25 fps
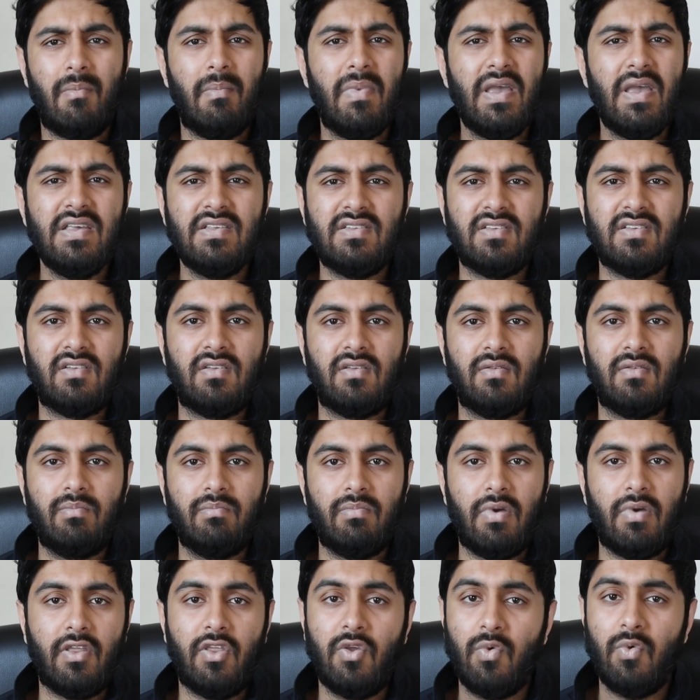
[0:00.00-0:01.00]
Amazing.
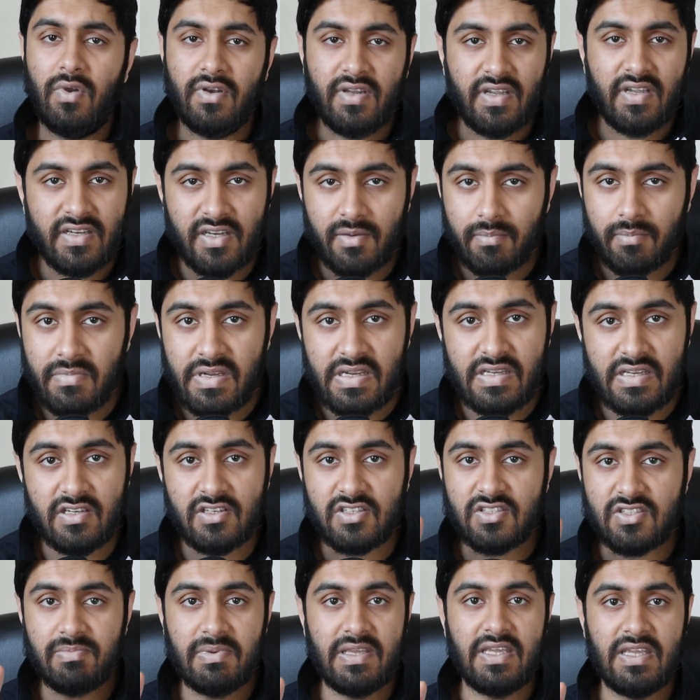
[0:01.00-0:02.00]
But you won't hear the
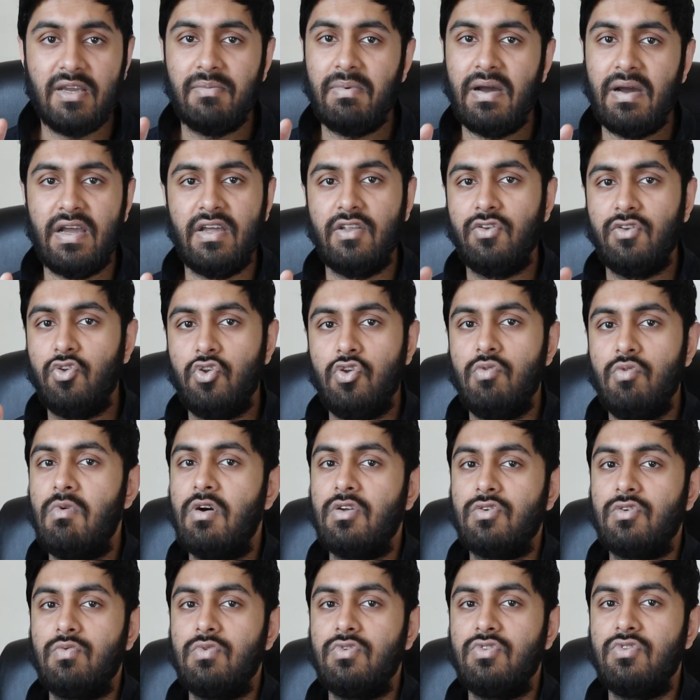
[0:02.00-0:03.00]
media speak about it too
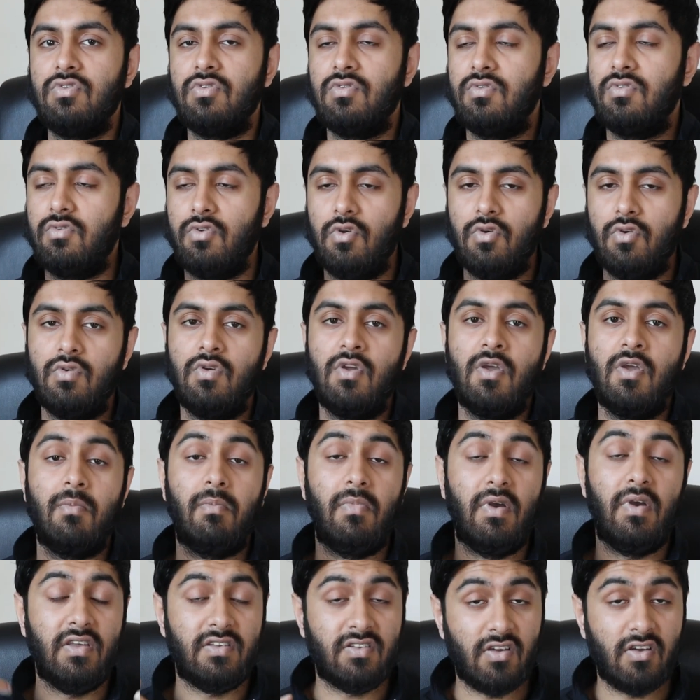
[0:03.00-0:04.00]
much, would you? No.
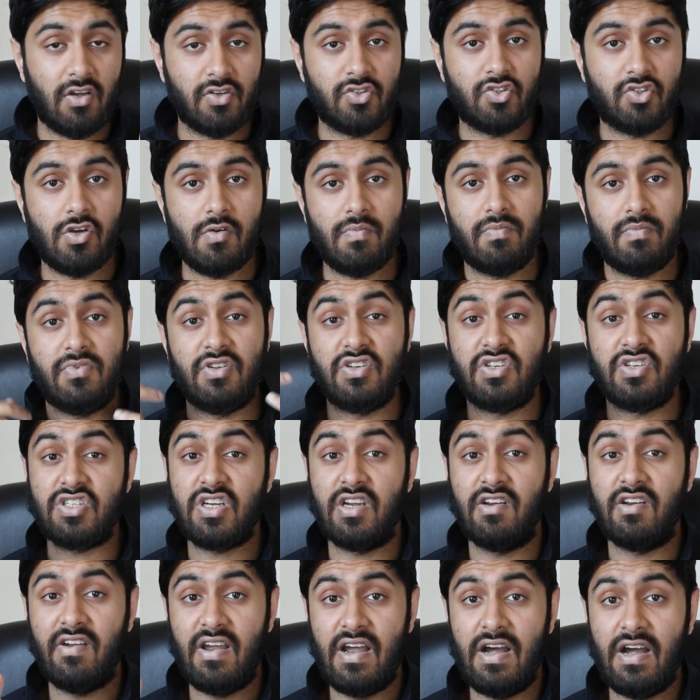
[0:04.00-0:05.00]
It's our job to
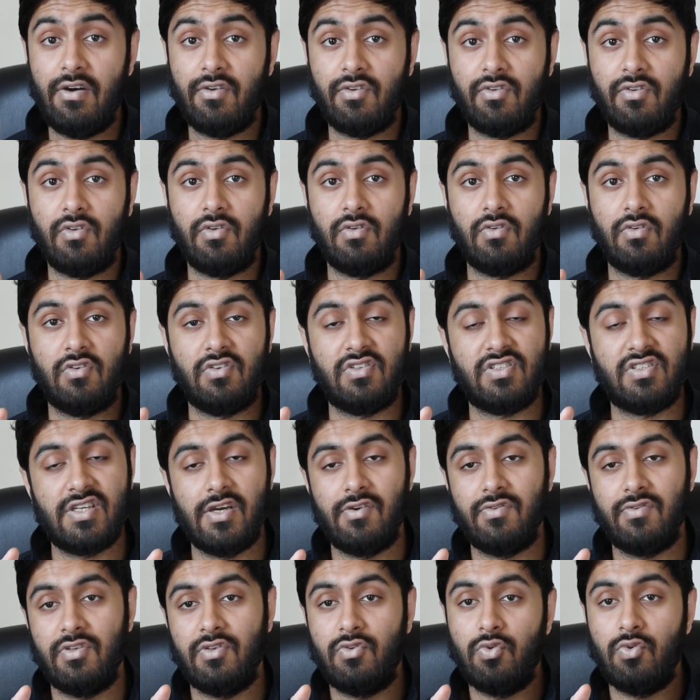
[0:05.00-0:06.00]
share it out, though, because
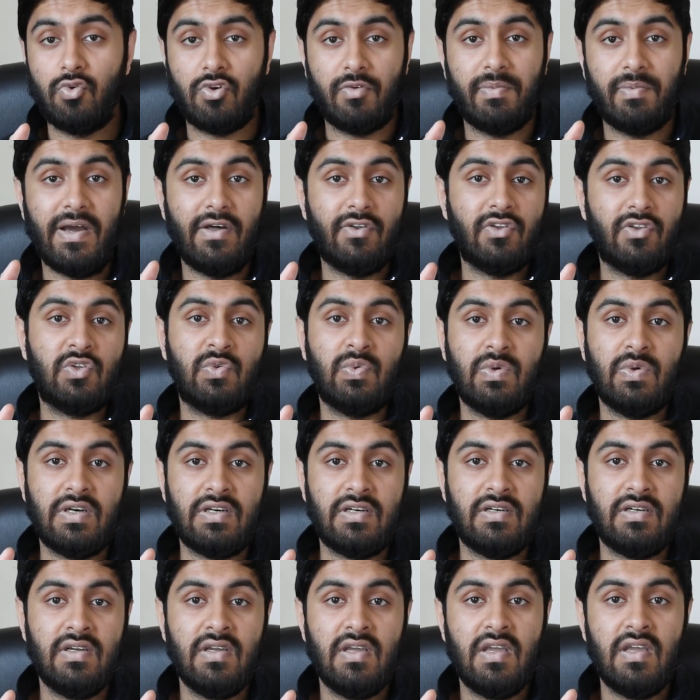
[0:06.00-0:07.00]
Chelsea talk about it on
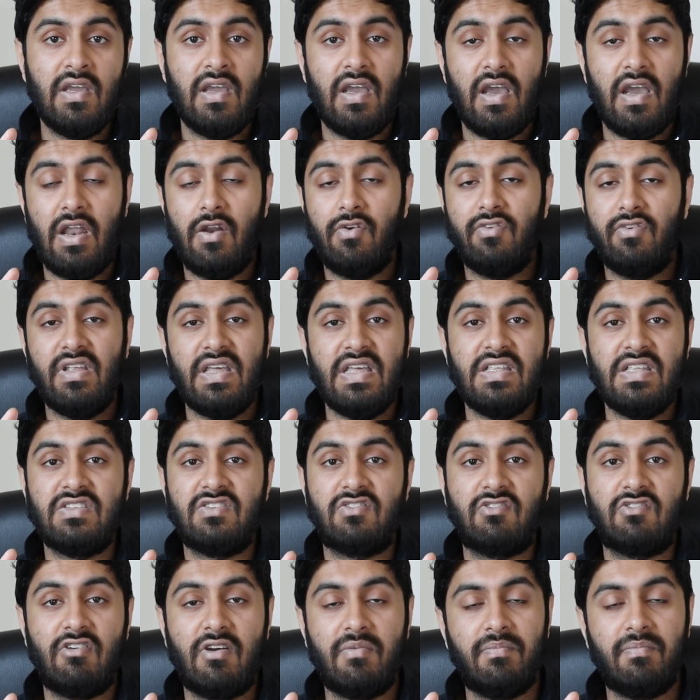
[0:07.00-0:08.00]
Twitter and on the
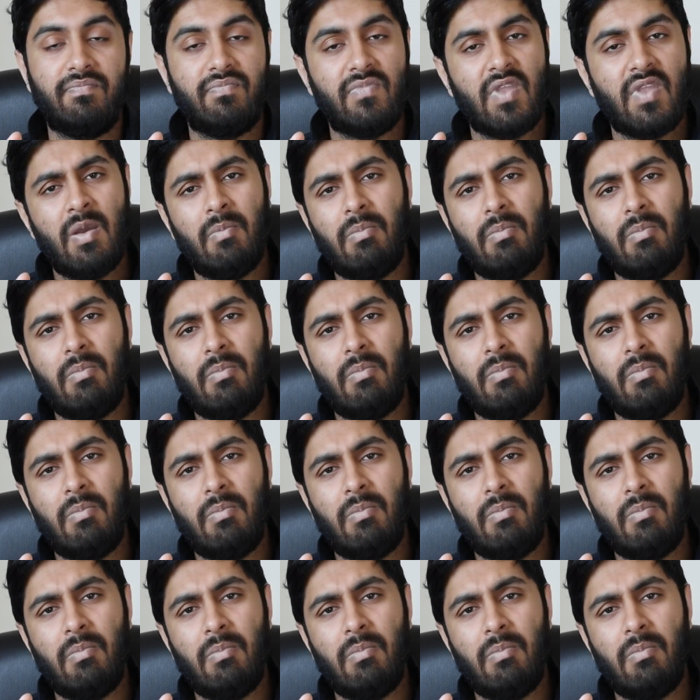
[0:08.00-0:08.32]
Instagram.